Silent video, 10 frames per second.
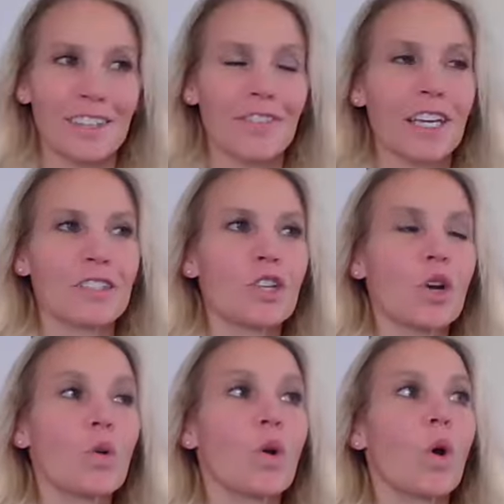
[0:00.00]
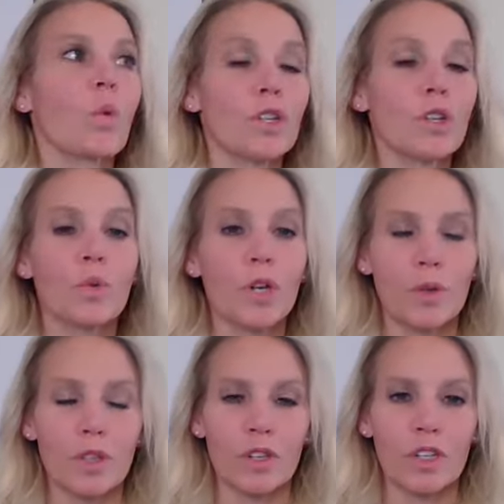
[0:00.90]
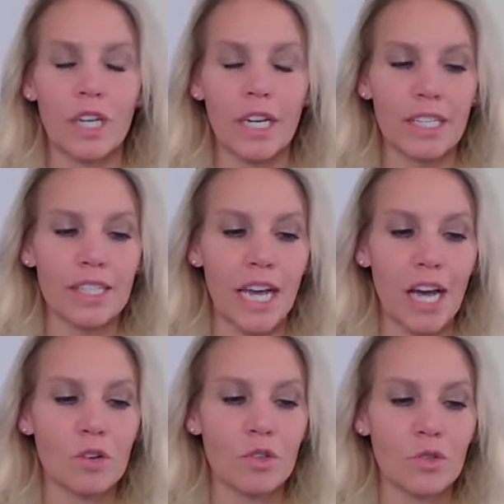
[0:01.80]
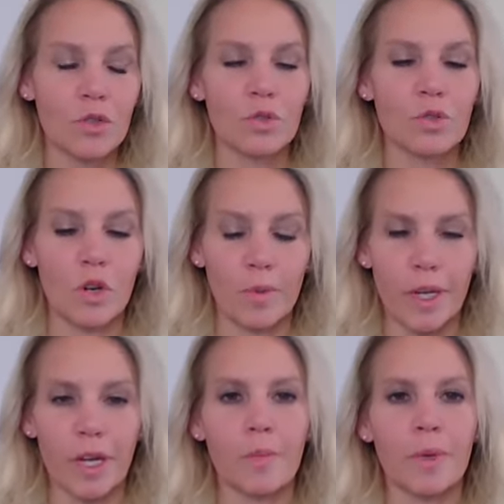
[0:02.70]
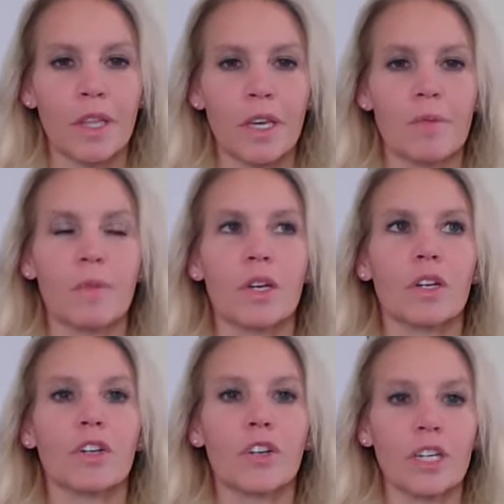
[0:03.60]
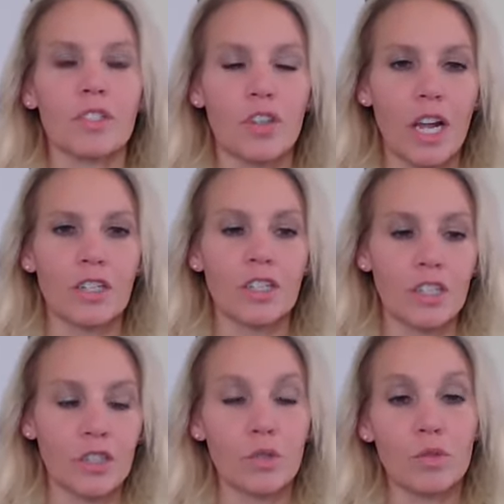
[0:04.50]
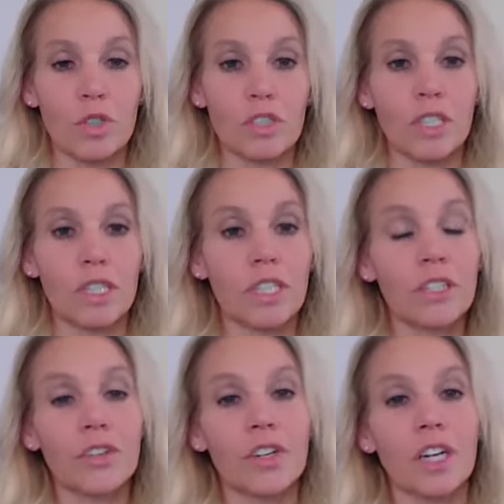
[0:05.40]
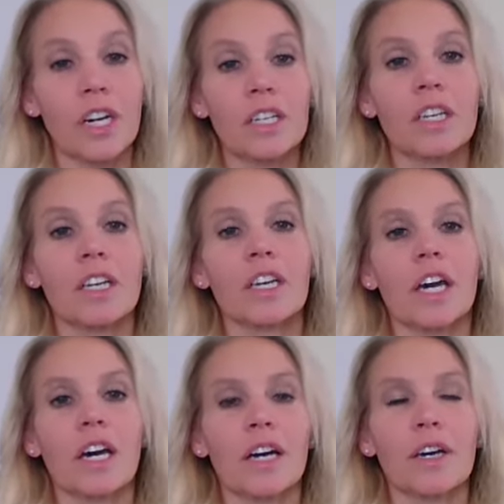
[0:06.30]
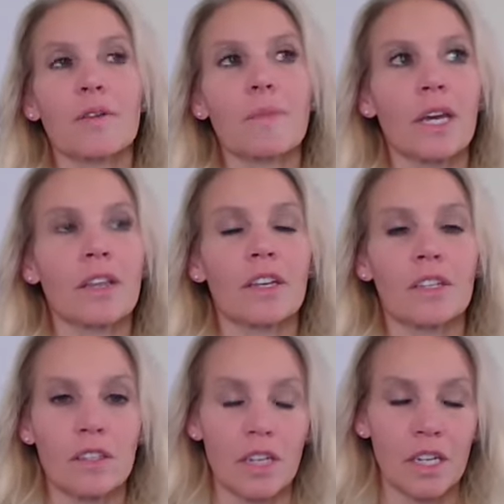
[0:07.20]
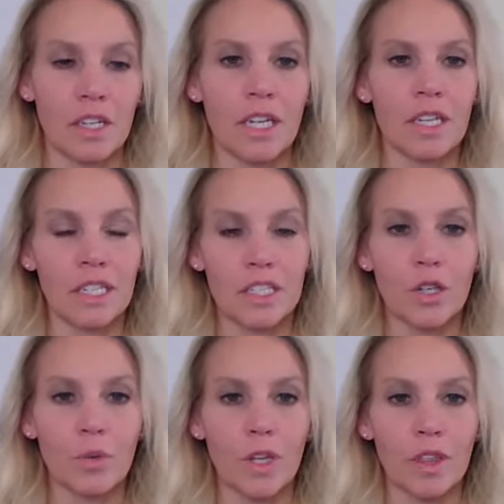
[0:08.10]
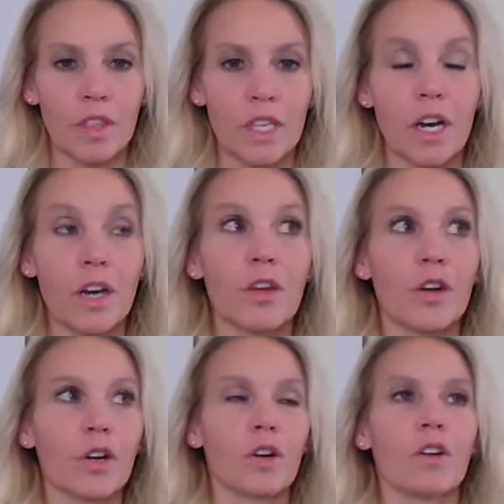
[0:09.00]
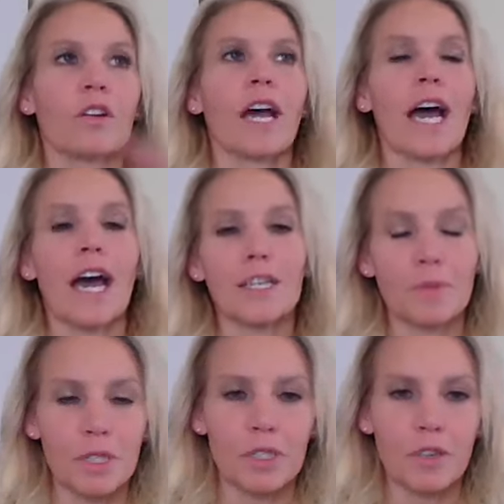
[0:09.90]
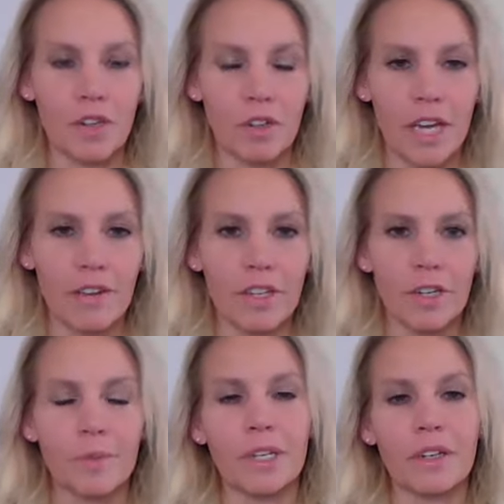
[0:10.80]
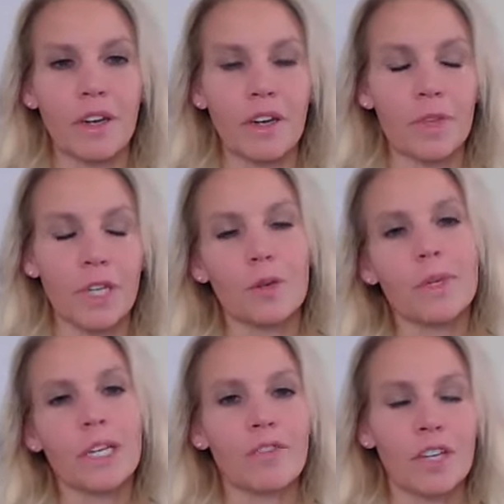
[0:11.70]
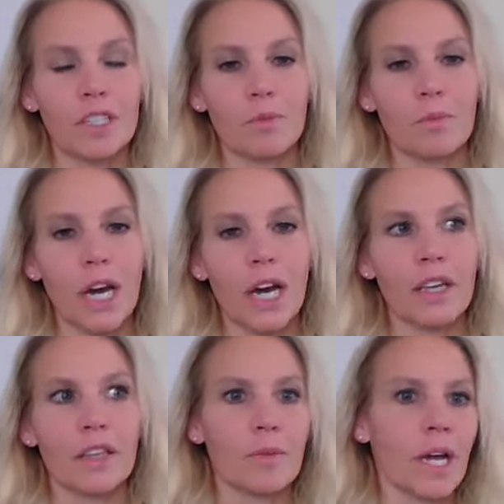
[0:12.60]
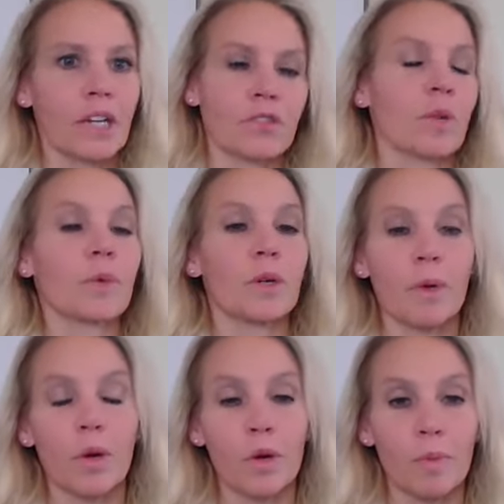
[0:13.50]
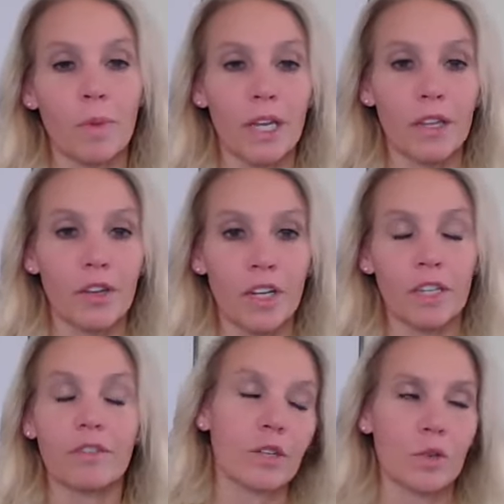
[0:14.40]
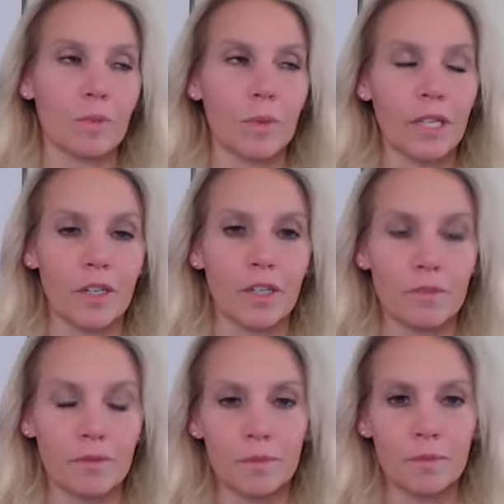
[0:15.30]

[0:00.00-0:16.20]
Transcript: i love that so when you work with your clients how do you go about helping them create a strategy to start to heal their gut um, and then and and then deal with the other aspects of their life that are being that are being affected by their past trauma or, or by their gut and or by their gut